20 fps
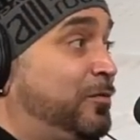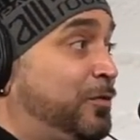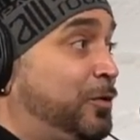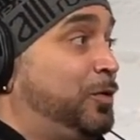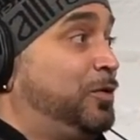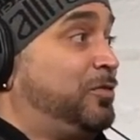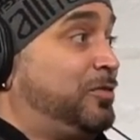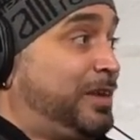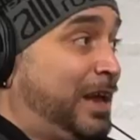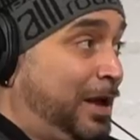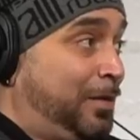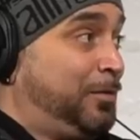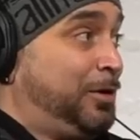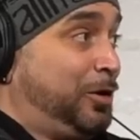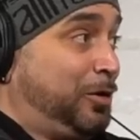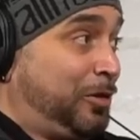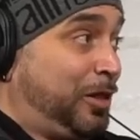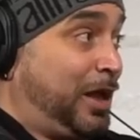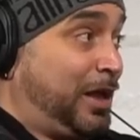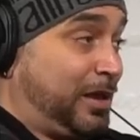It was damn
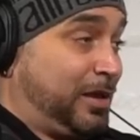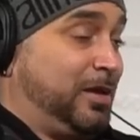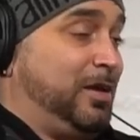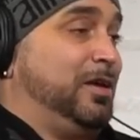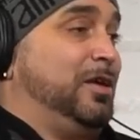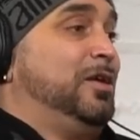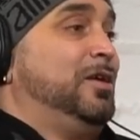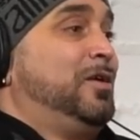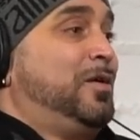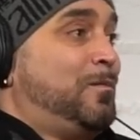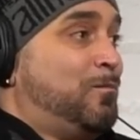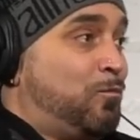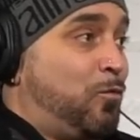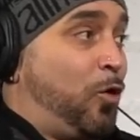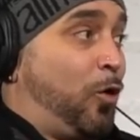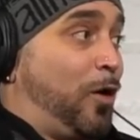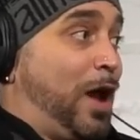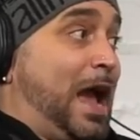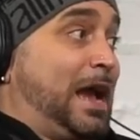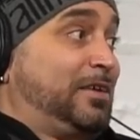near like
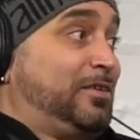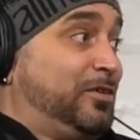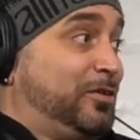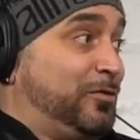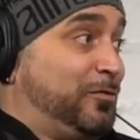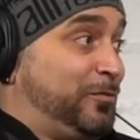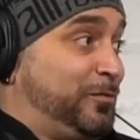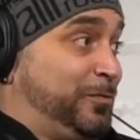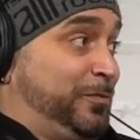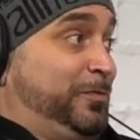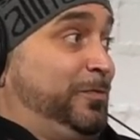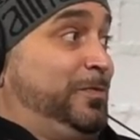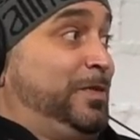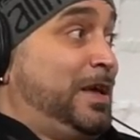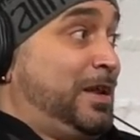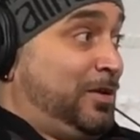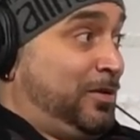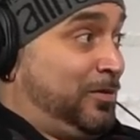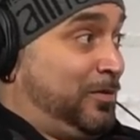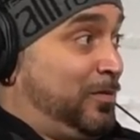more active
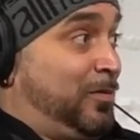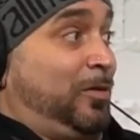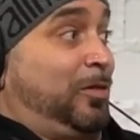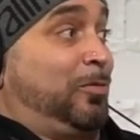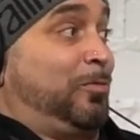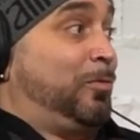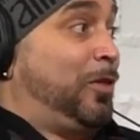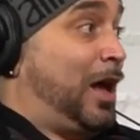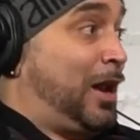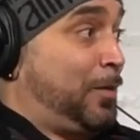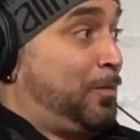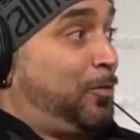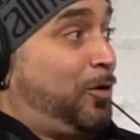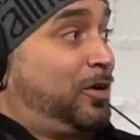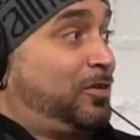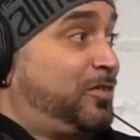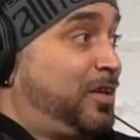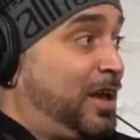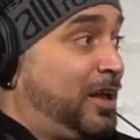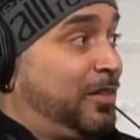than a lot of
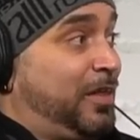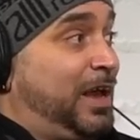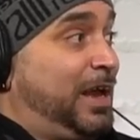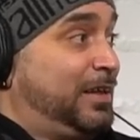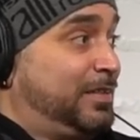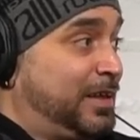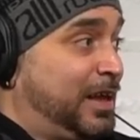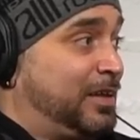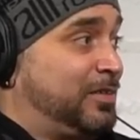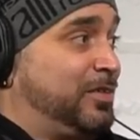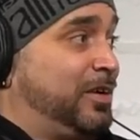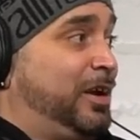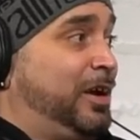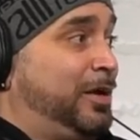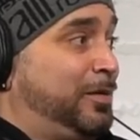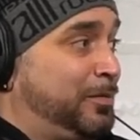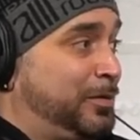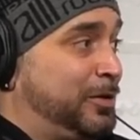parts of LA at that time.